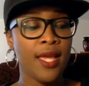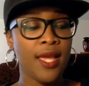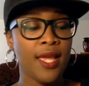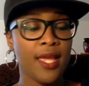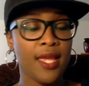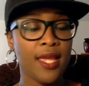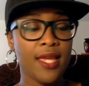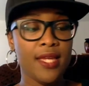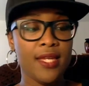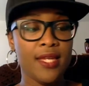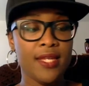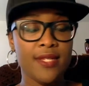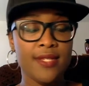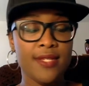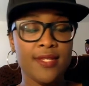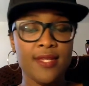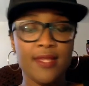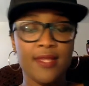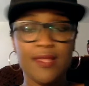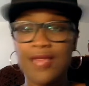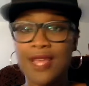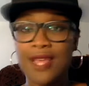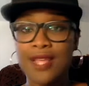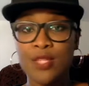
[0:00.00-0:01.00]
And
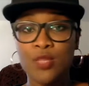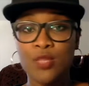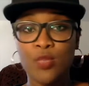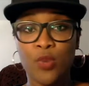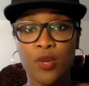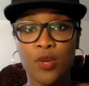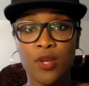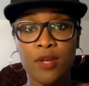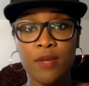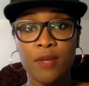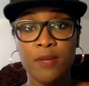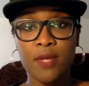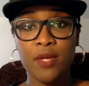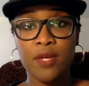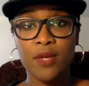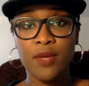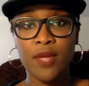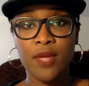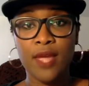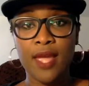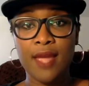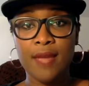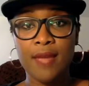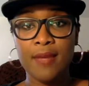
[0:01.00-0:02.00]
that's where Camille
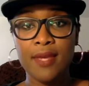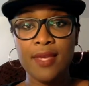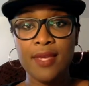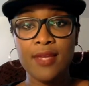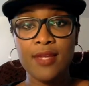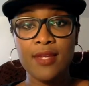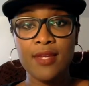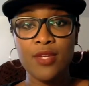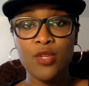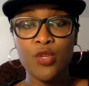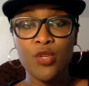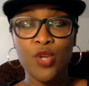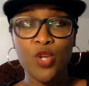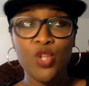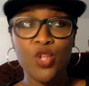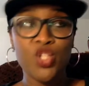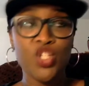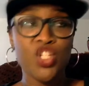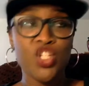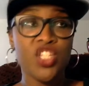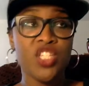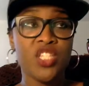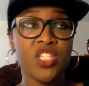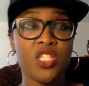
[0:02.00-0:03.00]
came in.
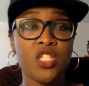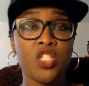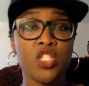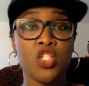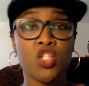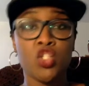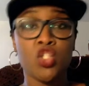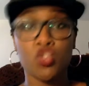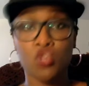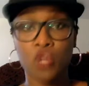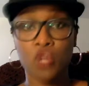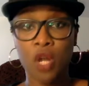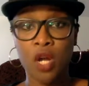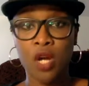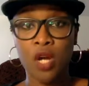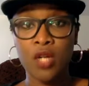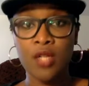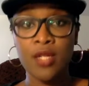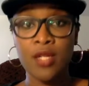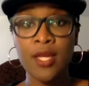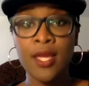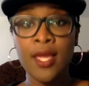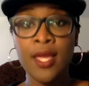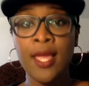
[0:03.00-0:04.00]
She's this
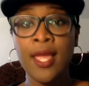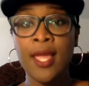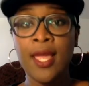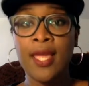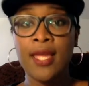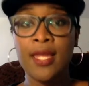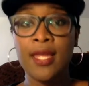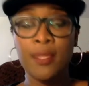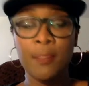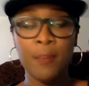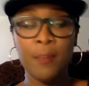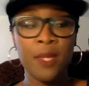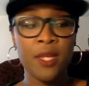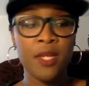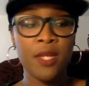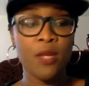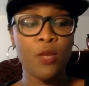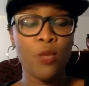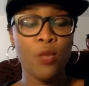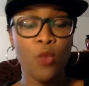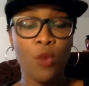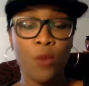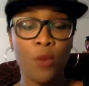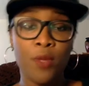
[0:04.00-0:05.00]
strong,
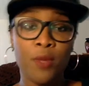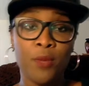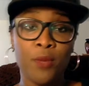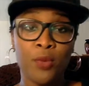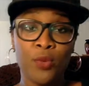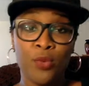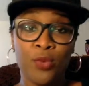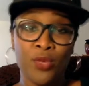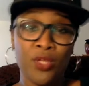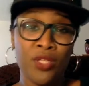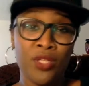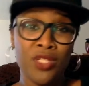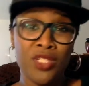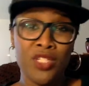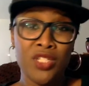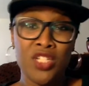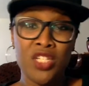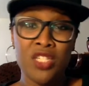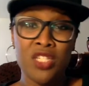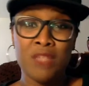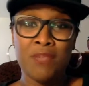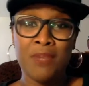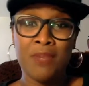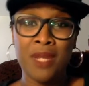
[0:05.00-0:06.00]
independent woman, but really
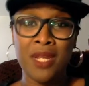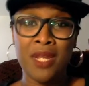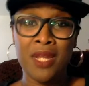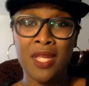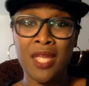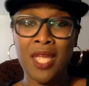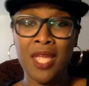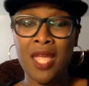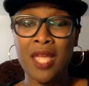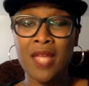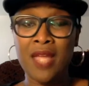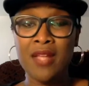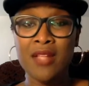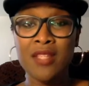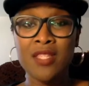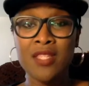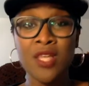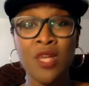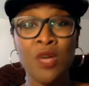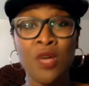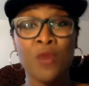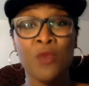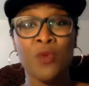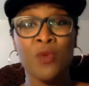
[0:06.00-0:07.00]
she's butting heads
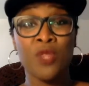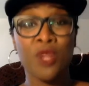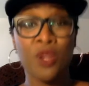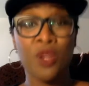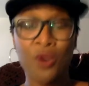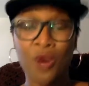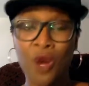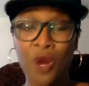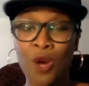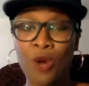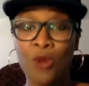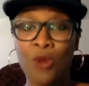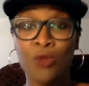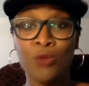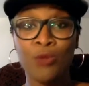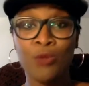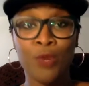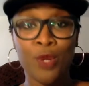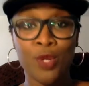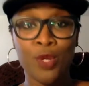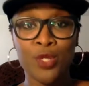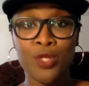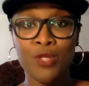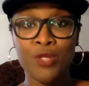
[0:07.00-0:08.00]
with her own
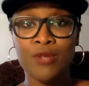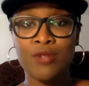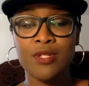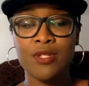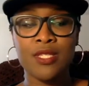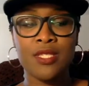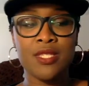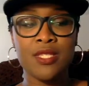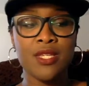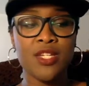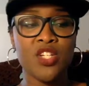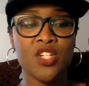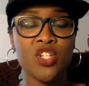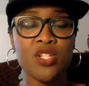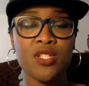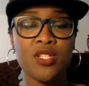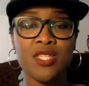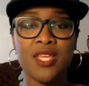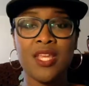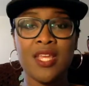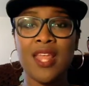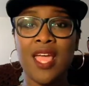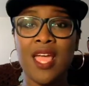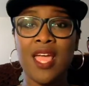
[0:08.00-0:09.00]
personal decisions.
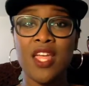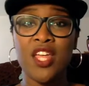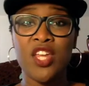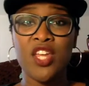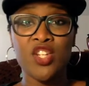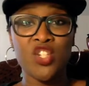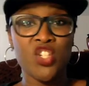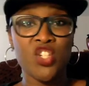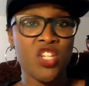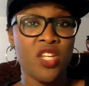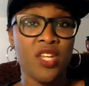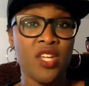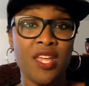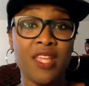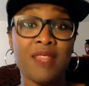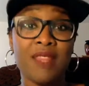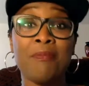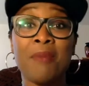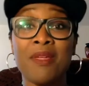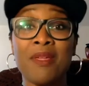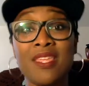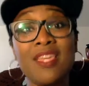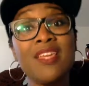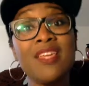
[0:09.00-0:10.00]
And she,
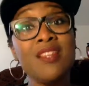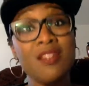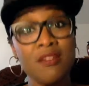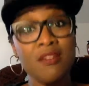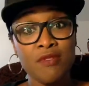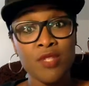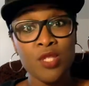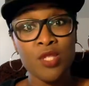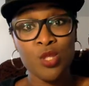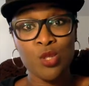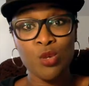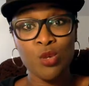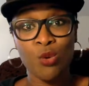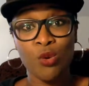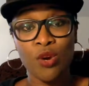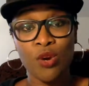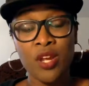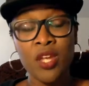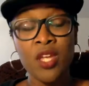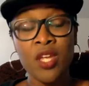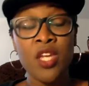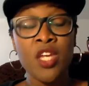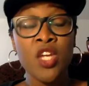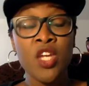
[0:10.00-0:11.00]
by the end of the
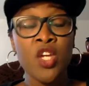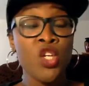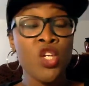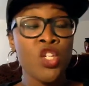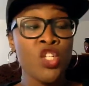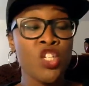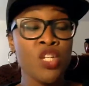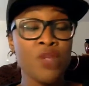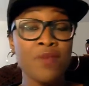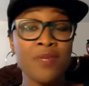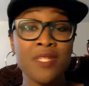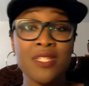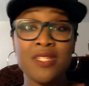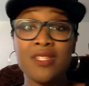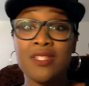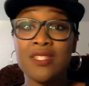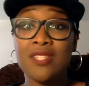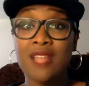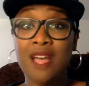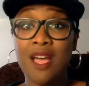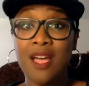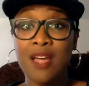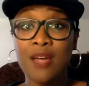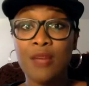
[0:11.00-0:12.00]
story, she must
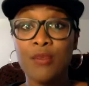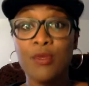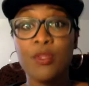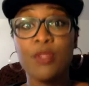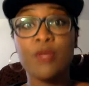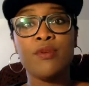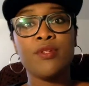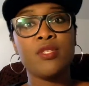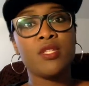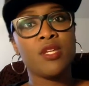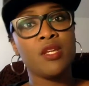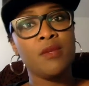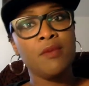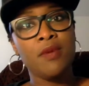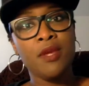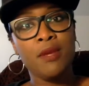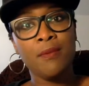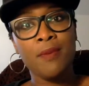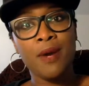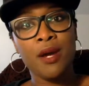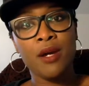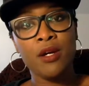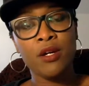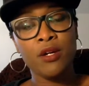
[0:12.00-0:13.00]
decide whether it's going to be
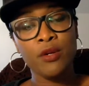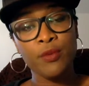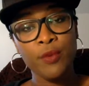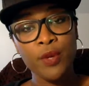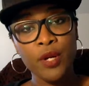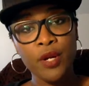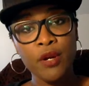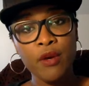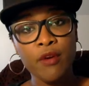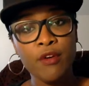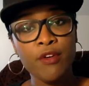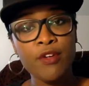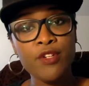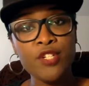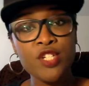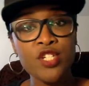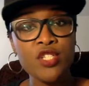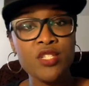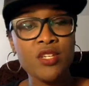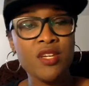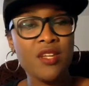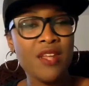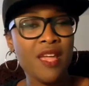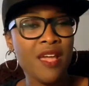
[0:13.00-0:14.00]
about career or
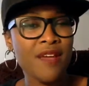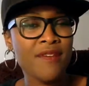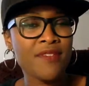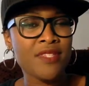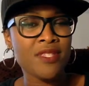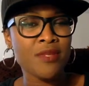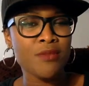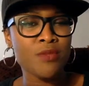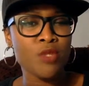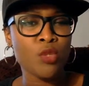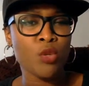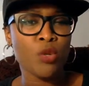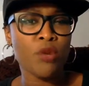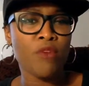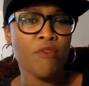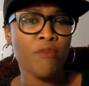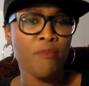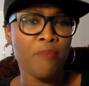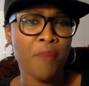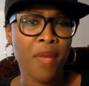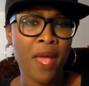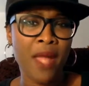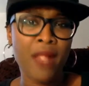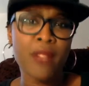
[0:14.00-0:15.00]
she's going to have some sort
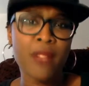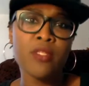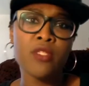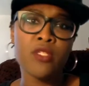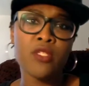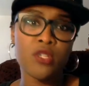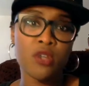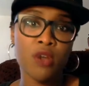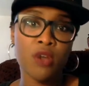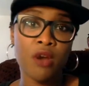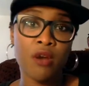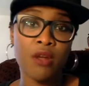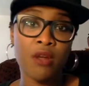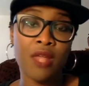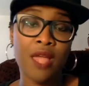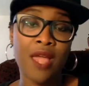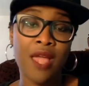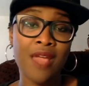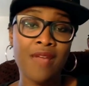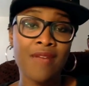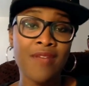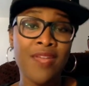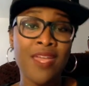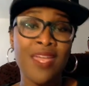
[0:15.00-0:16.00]
of balance to her
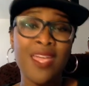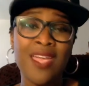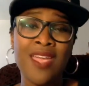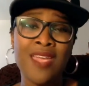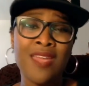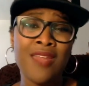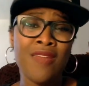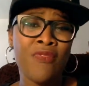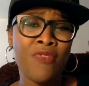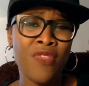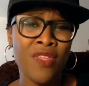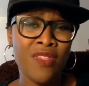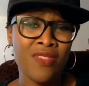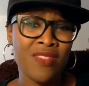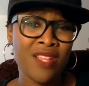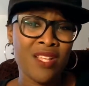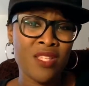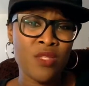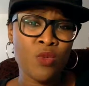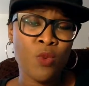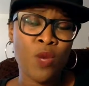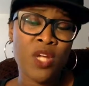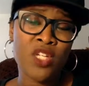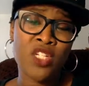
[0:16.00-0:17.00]
life. And I think
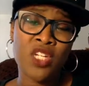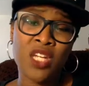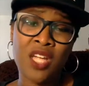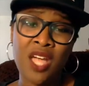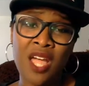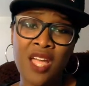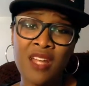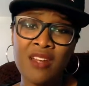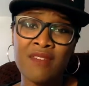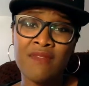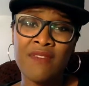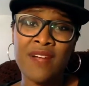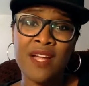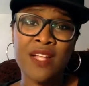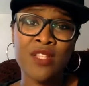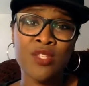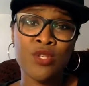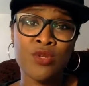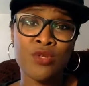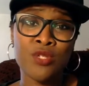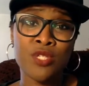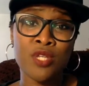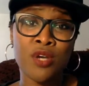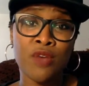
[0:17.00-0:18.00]
that's why she kind of
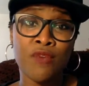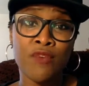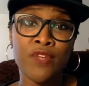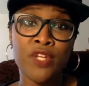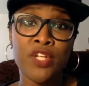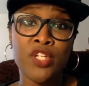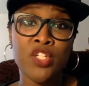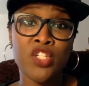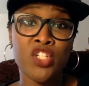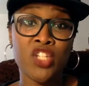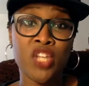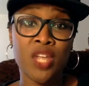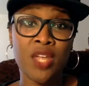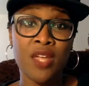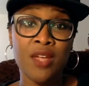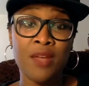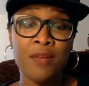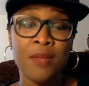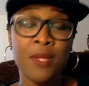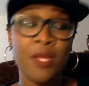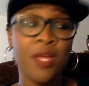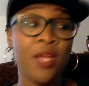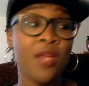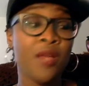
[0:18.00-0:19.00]
finds herself in a
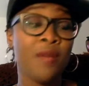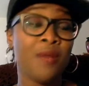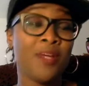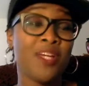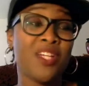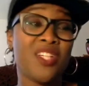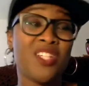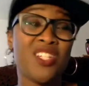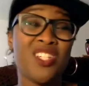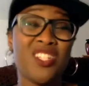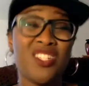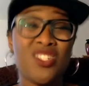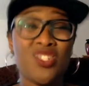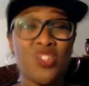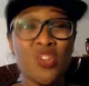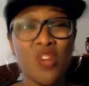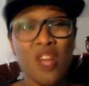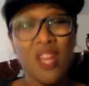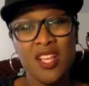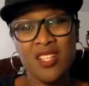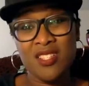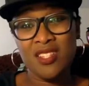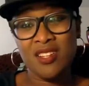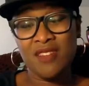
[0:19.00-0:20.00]
jam because she
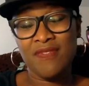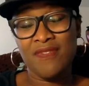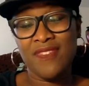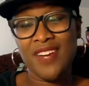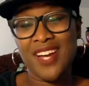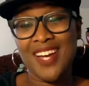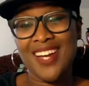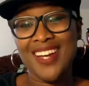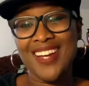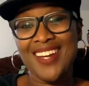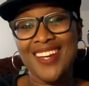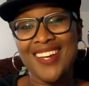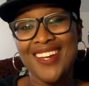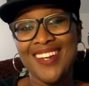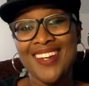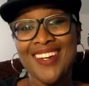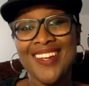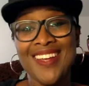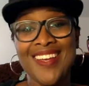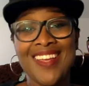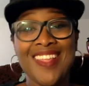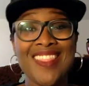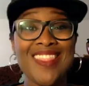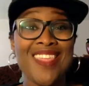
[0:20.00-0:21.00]
tries to find
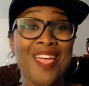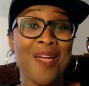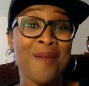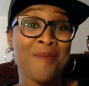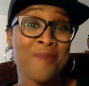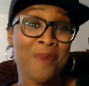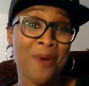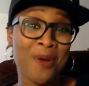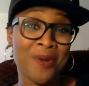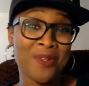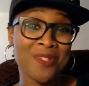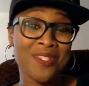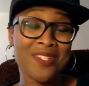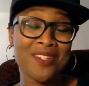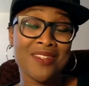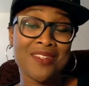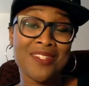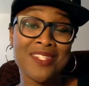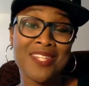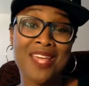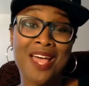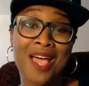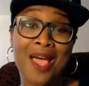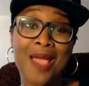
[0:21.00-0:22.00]
that
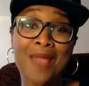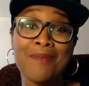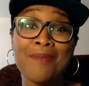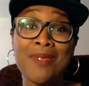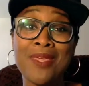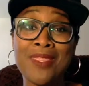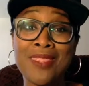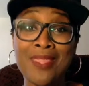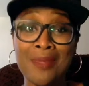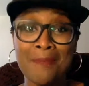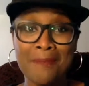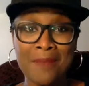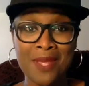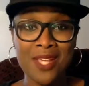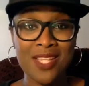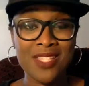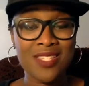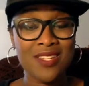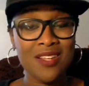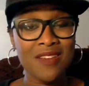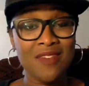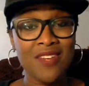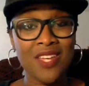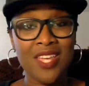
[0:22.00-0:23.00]
personal time in the
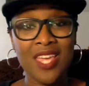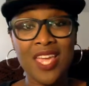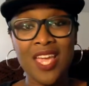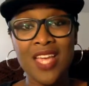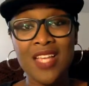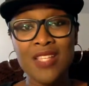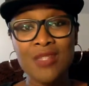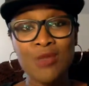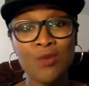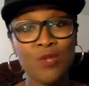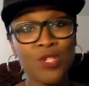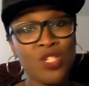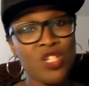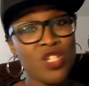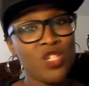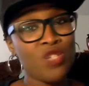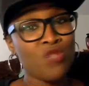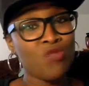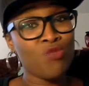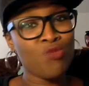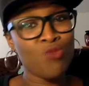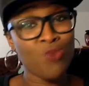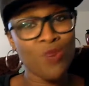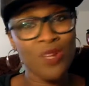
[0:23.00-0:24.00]
midst of a case where she's
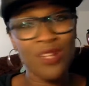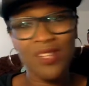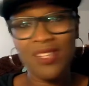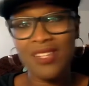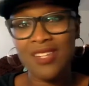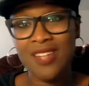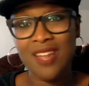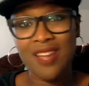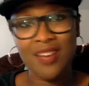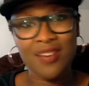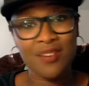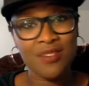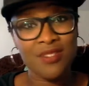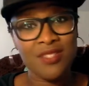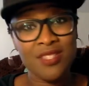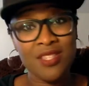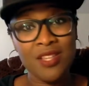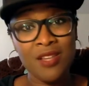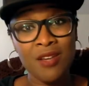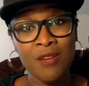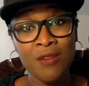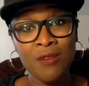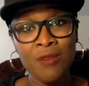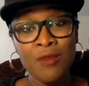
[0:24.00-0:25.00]
really not
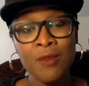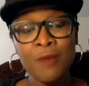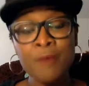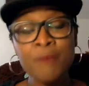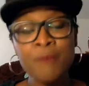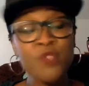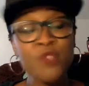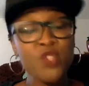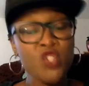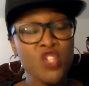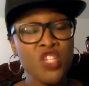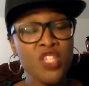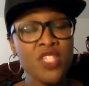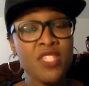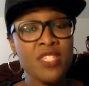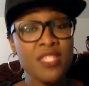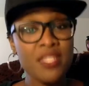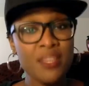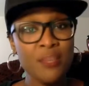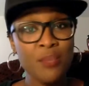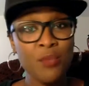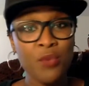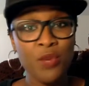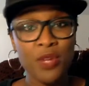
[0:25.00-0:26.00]
herself. She's
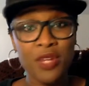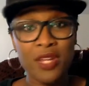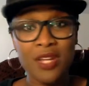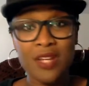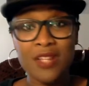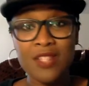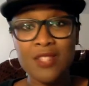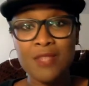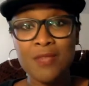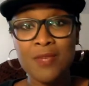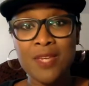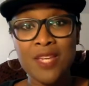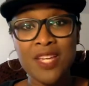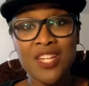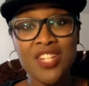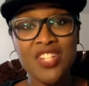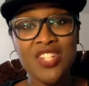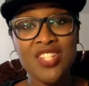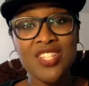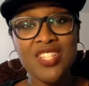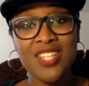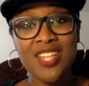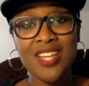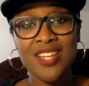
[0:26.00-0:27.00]
someone else because
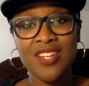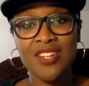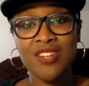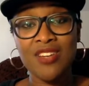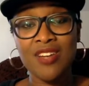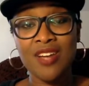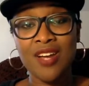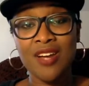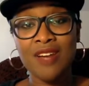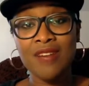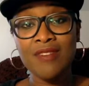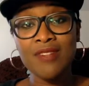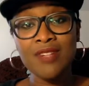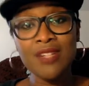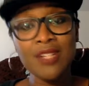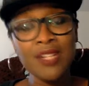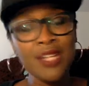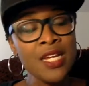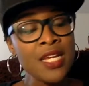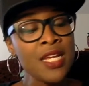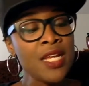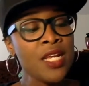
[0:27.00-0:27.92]
she's undercover.